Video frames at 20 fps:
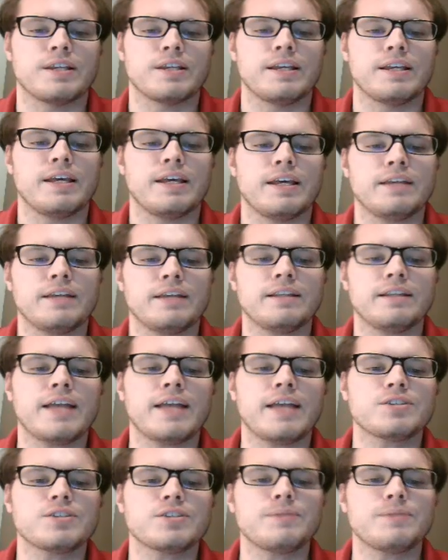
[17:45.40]
And then
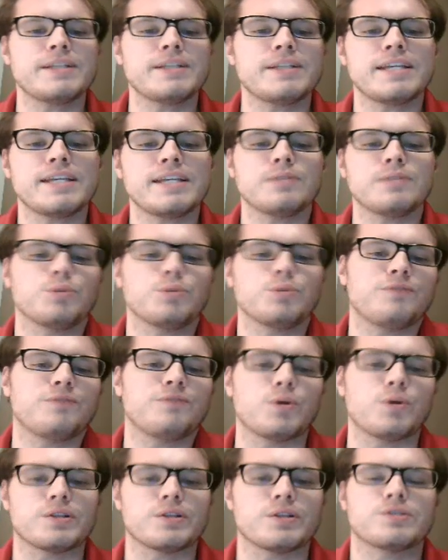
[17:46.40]
lastly, maintain a group
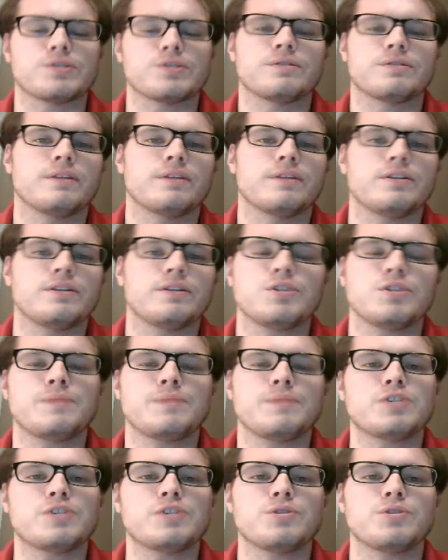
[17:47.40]
focus. Just
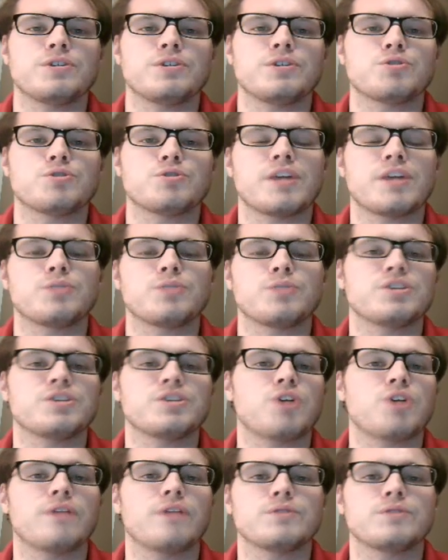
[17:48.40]
make sure that you're trying to reach
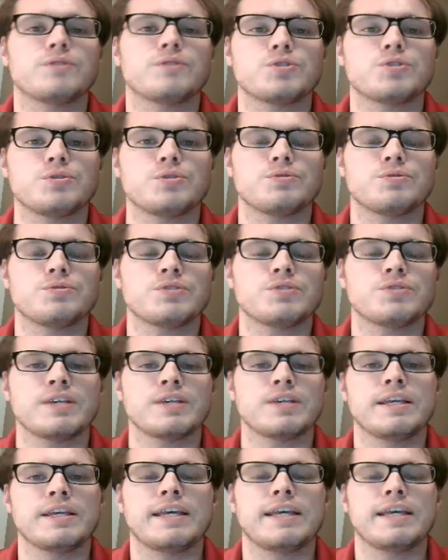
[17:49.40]
all of your students
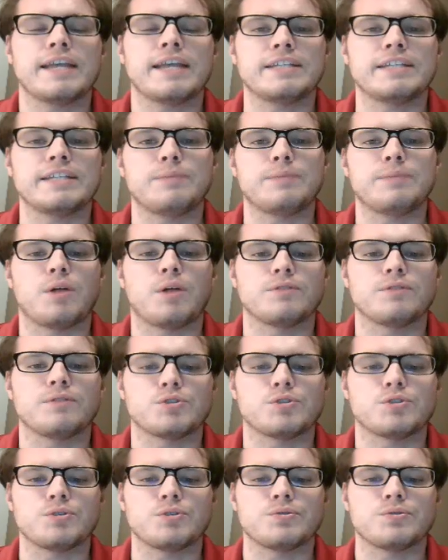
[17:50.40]
and keep all of your
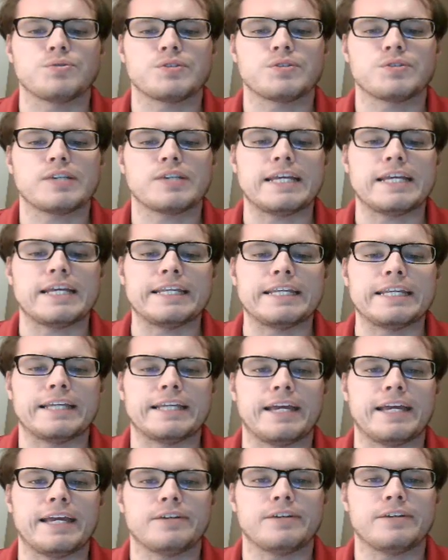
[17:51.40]
students
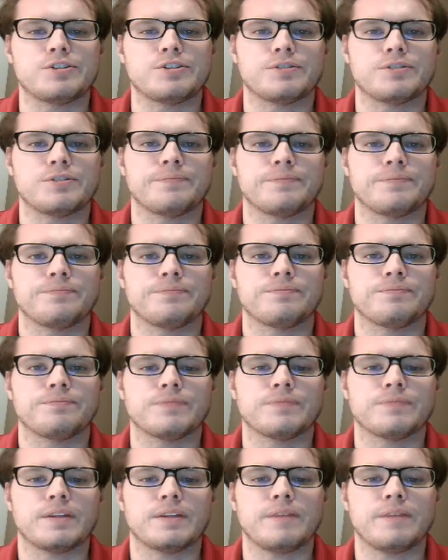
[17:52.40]
engaged.
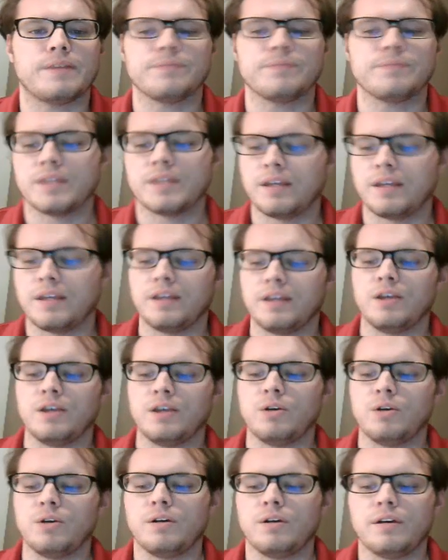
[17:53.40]
Okay.
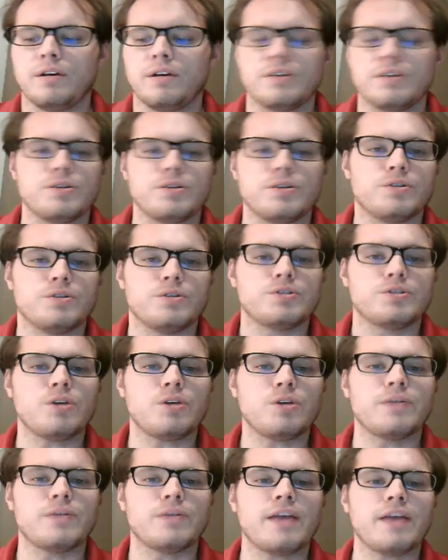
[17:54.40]

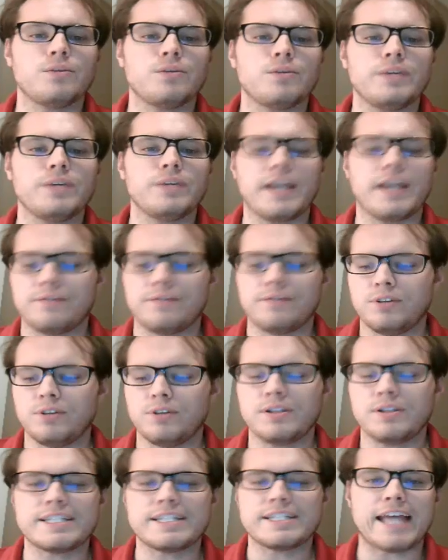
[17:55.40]
So now that we have
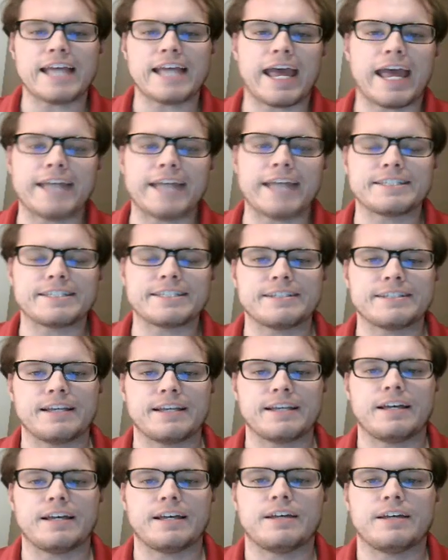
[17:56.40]
looked at
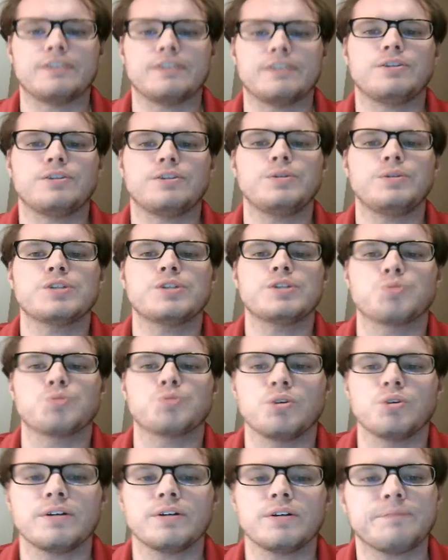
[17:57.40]
Kounin's
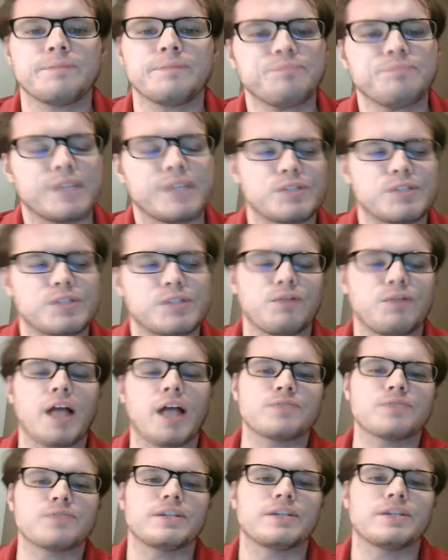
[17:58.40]
work, his
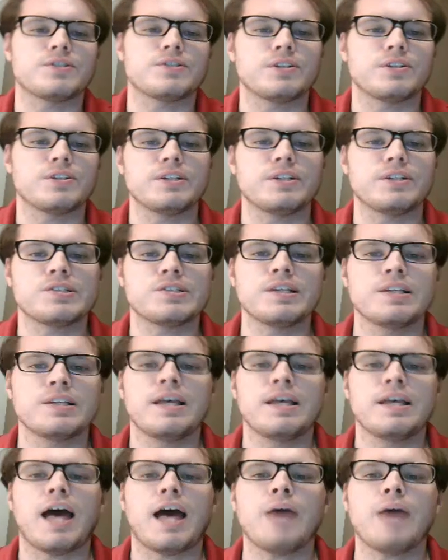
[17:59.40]
philosophy, and his theories,
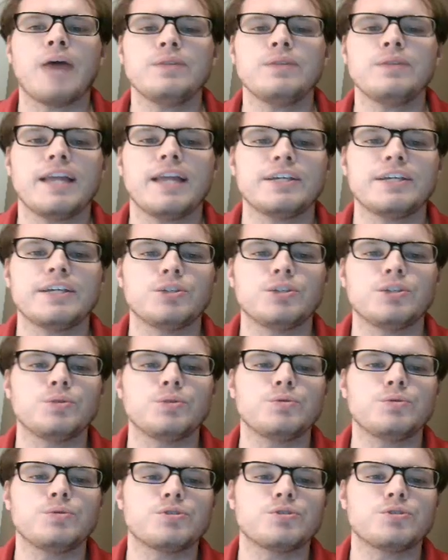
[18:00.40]
I would like
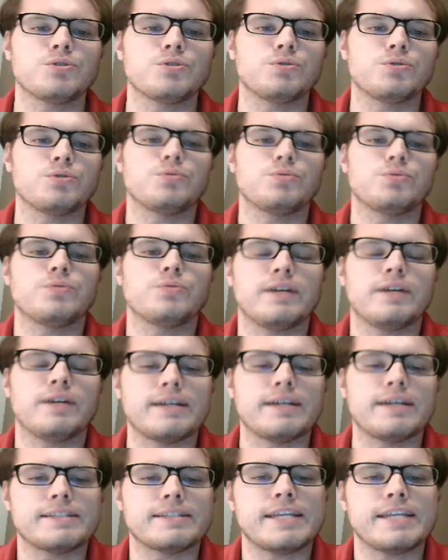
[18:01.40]
you to
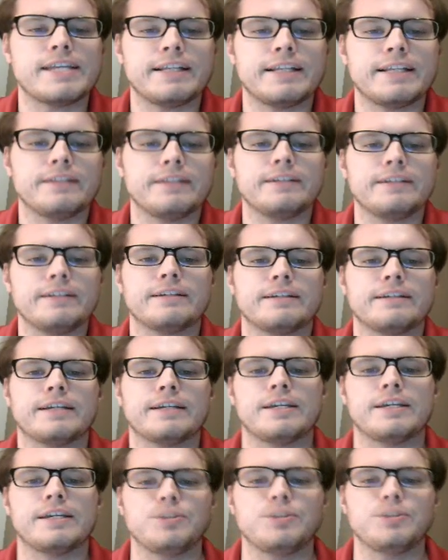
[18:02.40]
take a look
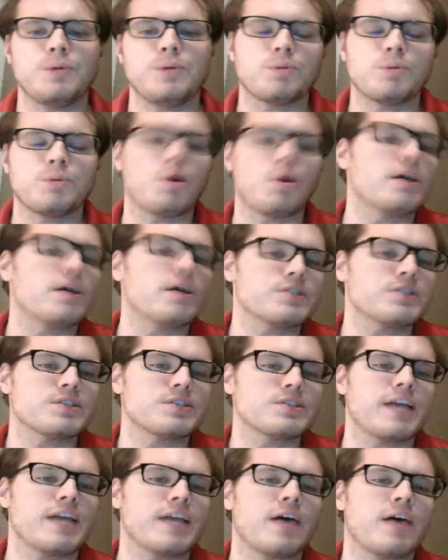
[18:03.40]
at, you may want to pause
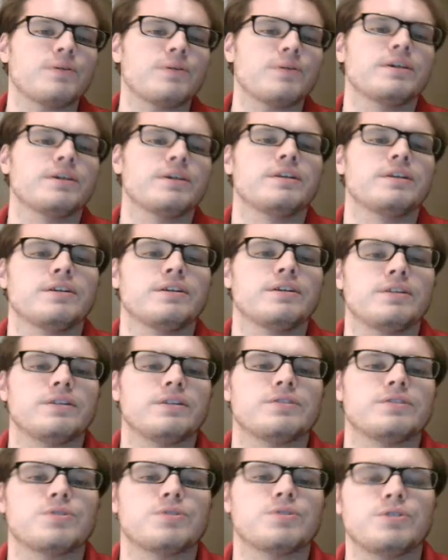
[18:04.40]
this now
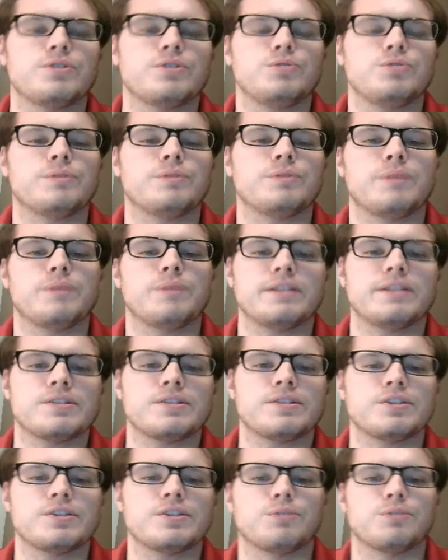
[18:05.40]
so that you can put
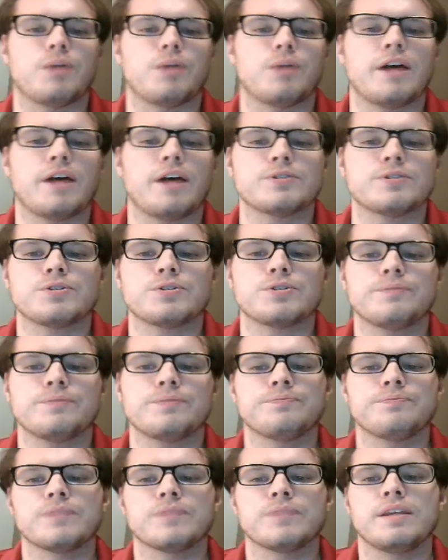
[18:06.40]
this in your browser,
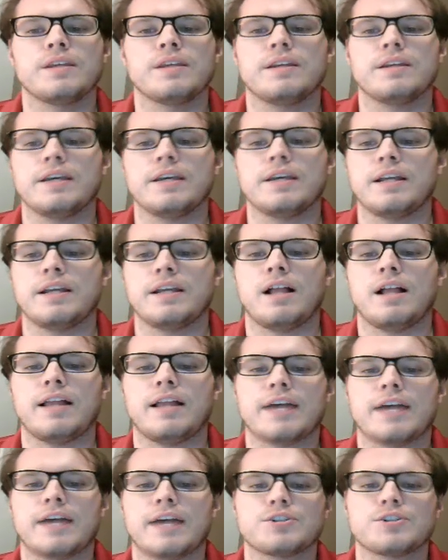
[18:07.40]
and I'll
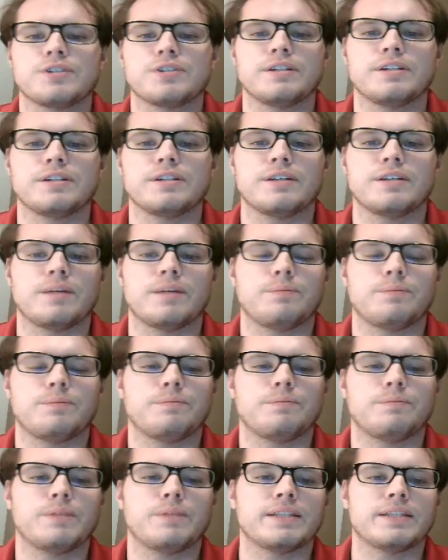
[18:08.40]
actually
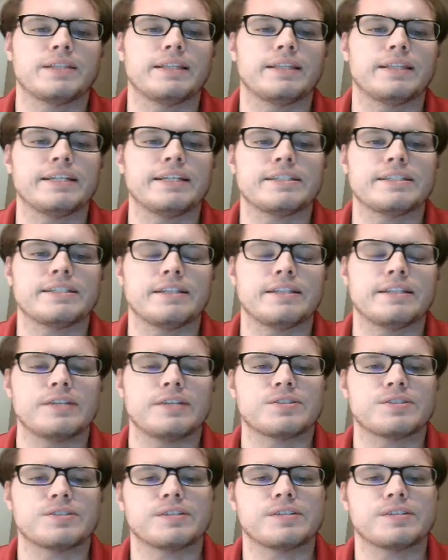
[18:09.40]
put the link to
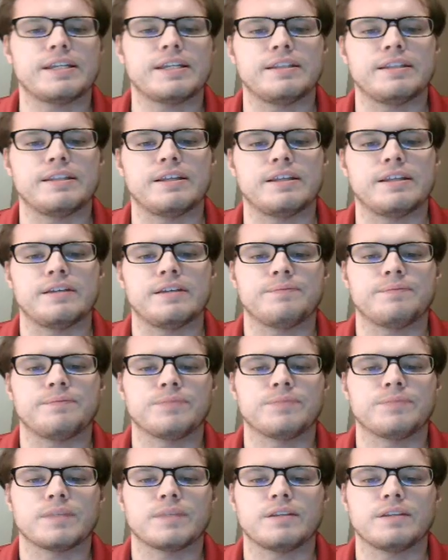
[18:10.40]
this in the
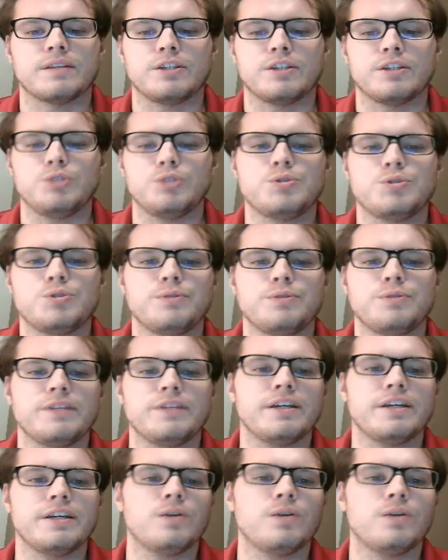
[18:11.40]
YouTube
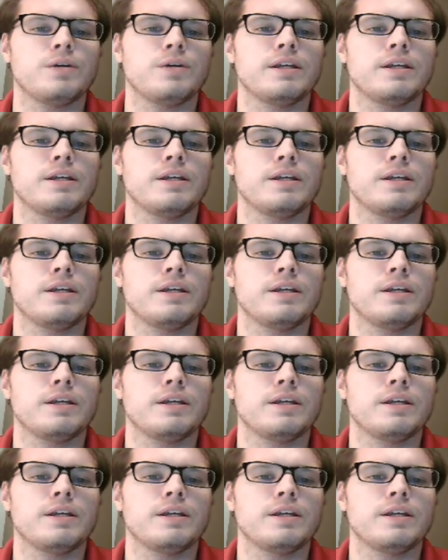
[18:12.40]
video.